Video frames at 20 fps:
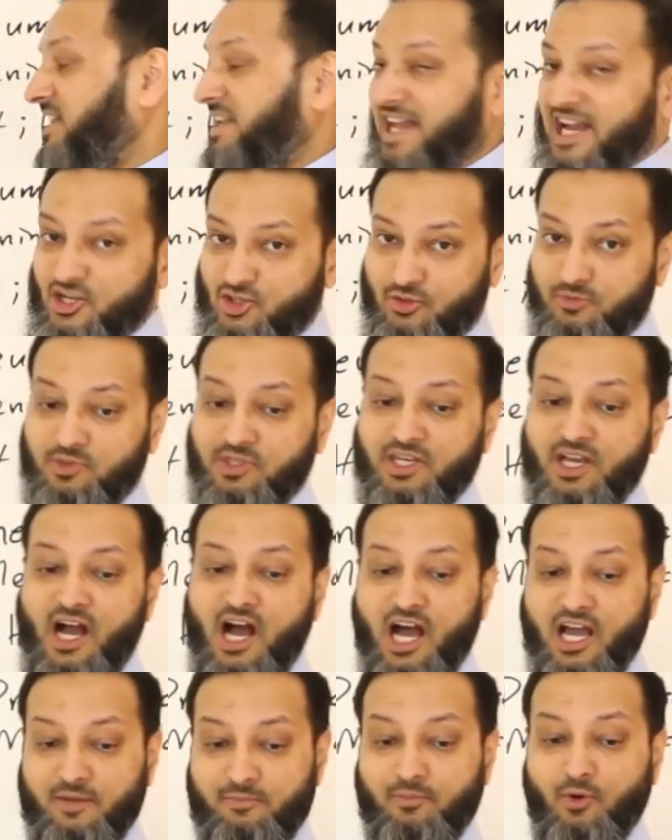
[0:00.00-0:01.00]
can actually be
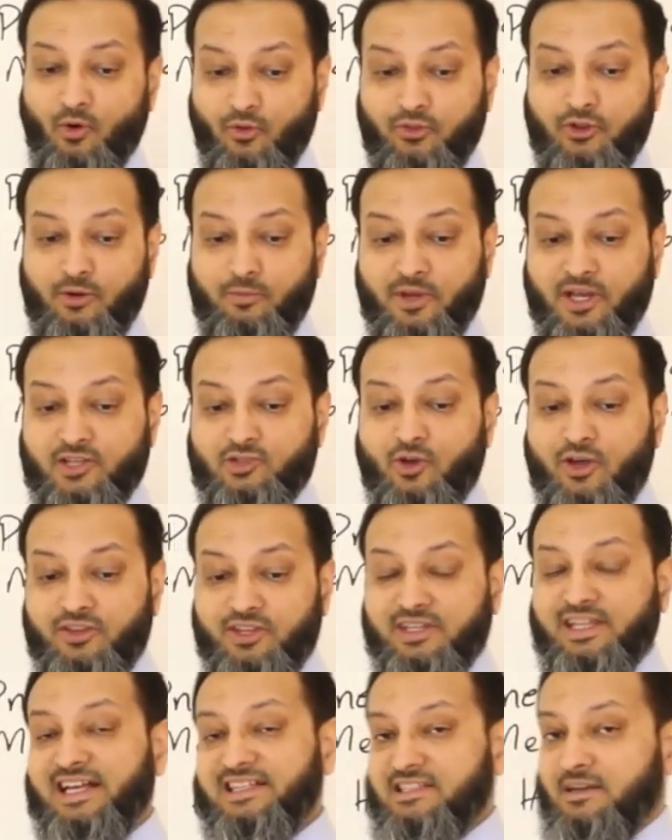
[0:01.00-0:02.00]
hypothermic. So I
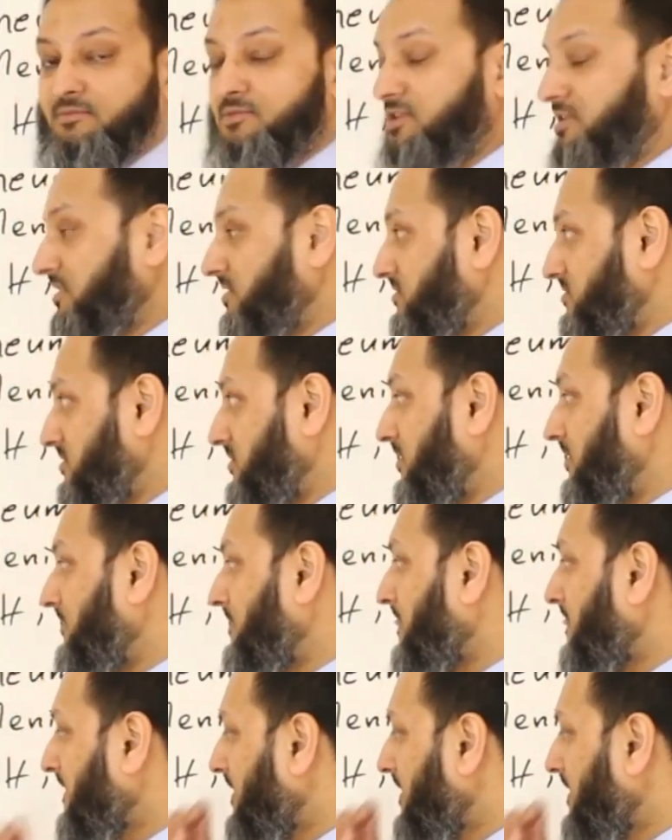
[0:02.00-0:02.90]
think that's something to consider.